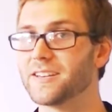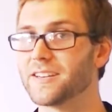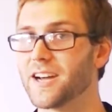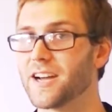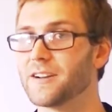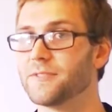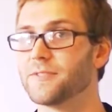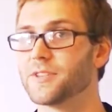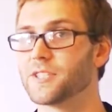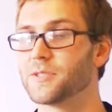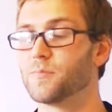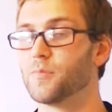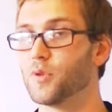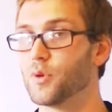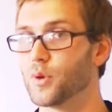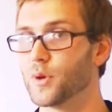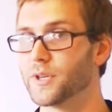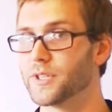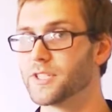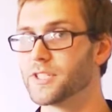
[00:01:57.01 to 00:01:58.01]
kind of
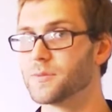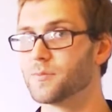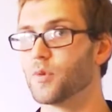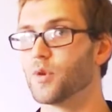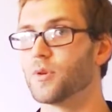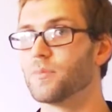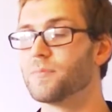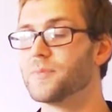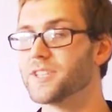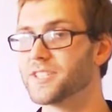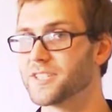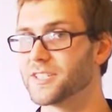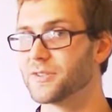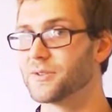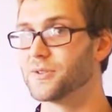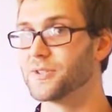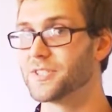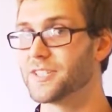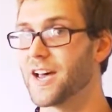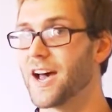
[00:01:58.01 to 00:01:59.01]
exploring this more
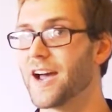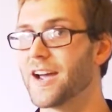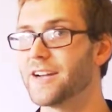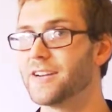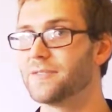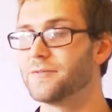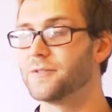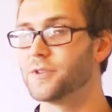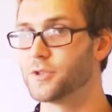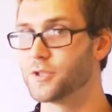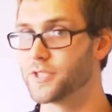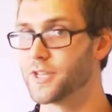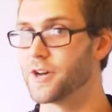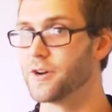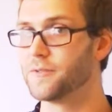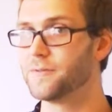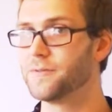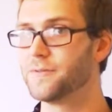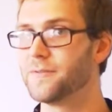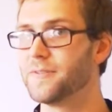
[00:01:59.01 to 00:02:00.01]
mystical side of
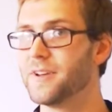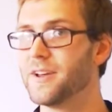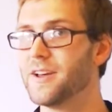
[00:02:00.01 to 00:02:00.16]
yourself,